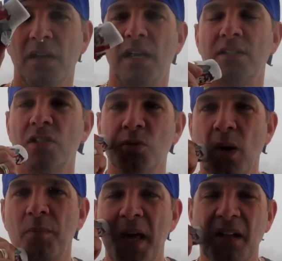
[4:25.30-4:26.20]
and just
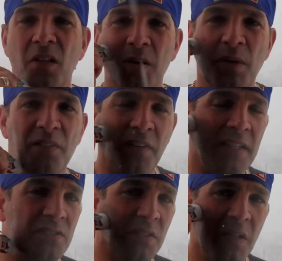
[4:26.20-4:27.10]
rub that along my
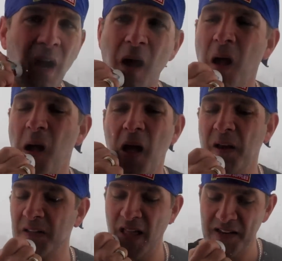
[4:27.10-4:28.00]
face
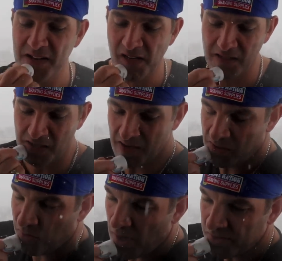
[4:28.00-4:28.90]
and glide it
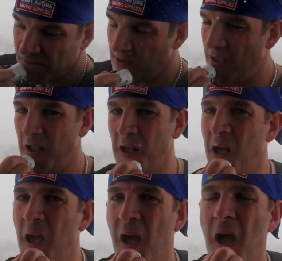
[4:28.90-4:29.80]
across
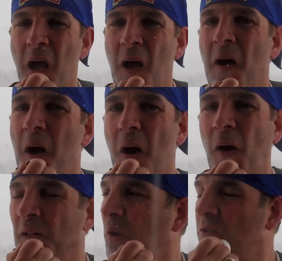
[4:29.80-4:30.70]

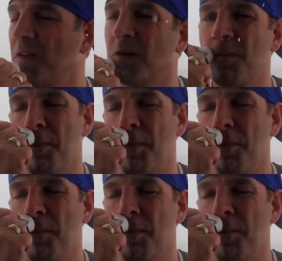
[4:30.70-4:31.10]
all over